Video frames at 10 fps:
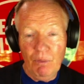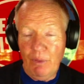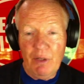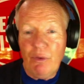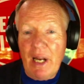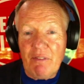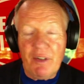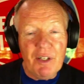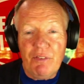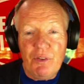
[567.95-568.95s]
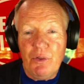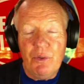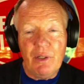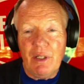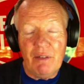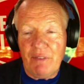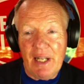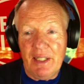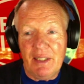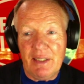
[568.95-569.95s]
We ran very few of
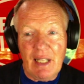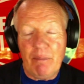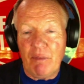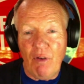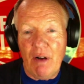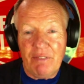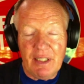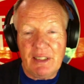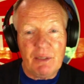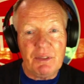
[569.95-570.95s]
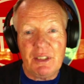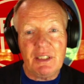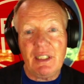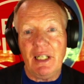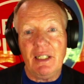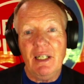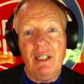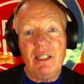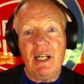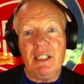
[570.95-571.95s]
any type of offense. It was just like
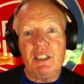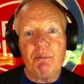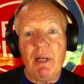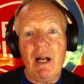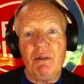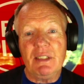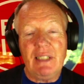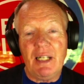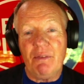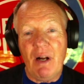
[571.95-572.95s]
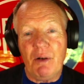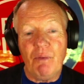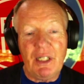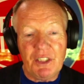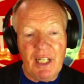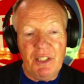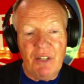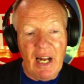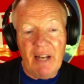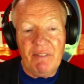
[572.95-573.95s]
kind of spread out and stand around and watch Cade
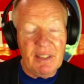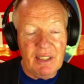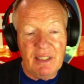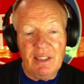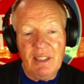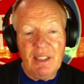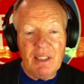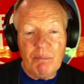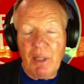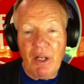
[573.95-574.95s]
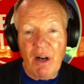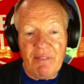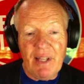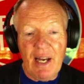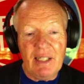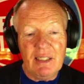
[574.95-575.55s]
drive and then play off that.